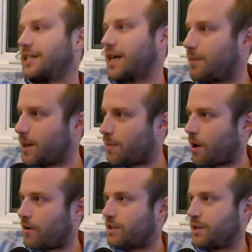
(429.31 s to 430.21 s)
How many
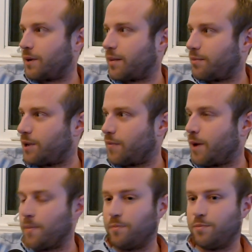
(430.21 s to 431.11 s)
parts am I
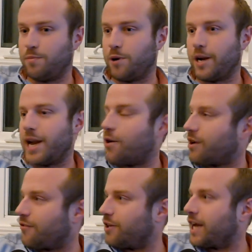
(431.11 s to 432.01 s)
putting out
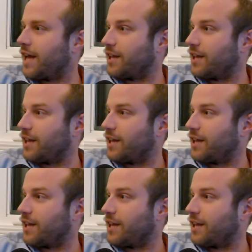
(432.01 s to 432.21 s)
every day?